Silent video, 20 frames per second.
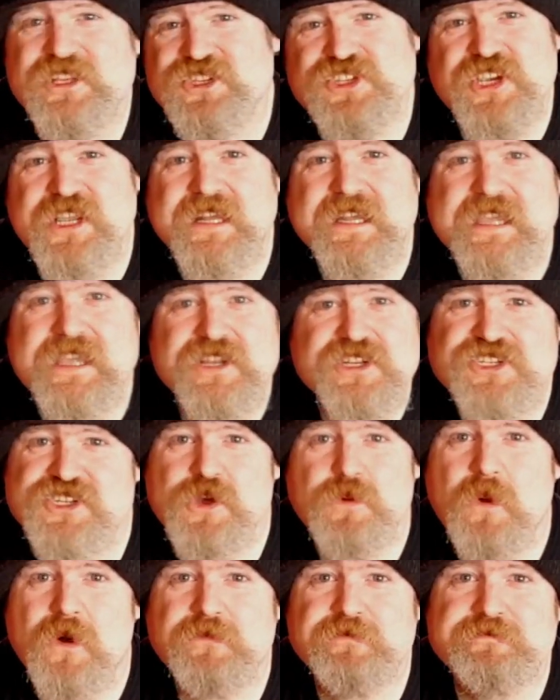Chile and
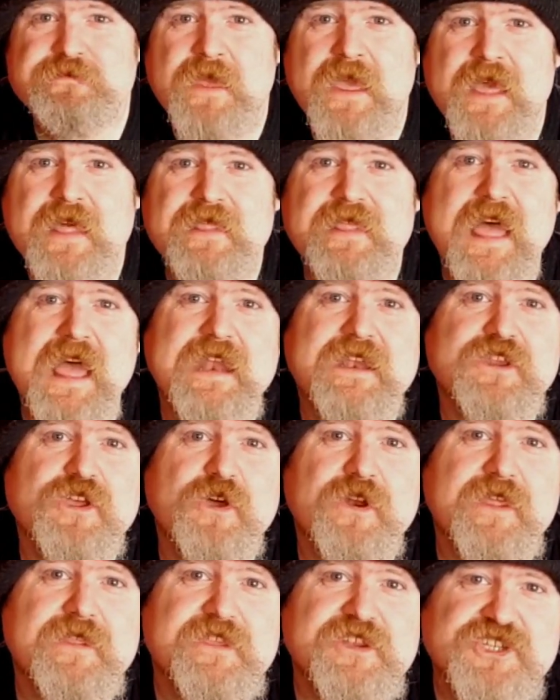so on, then
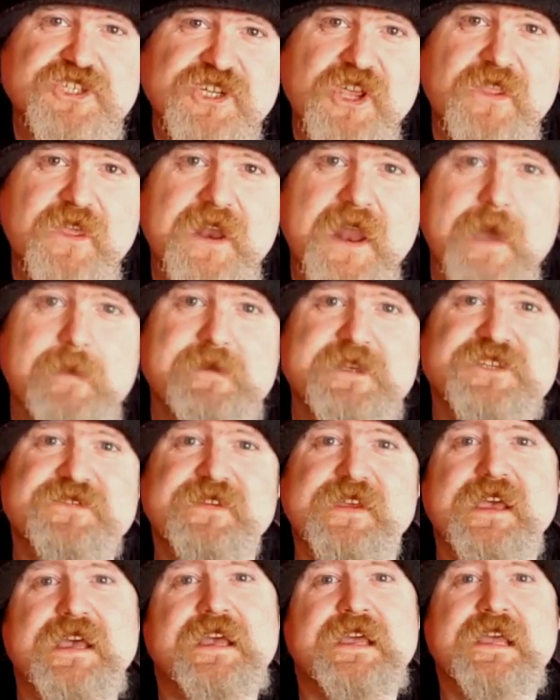you're in the Southern
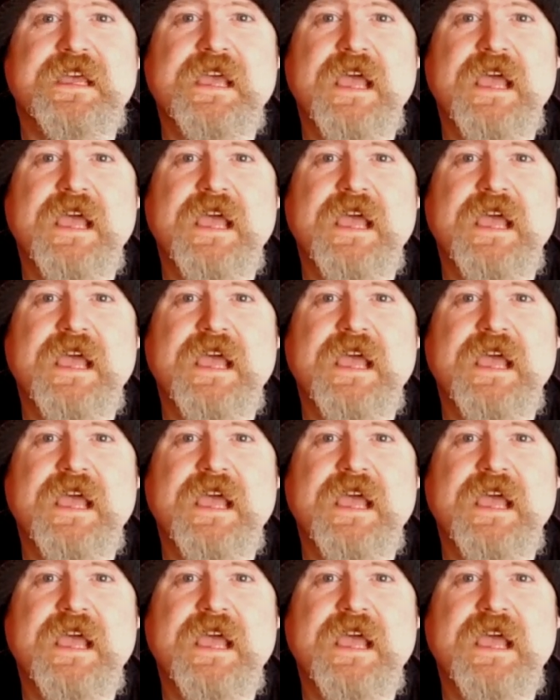Hemisphere.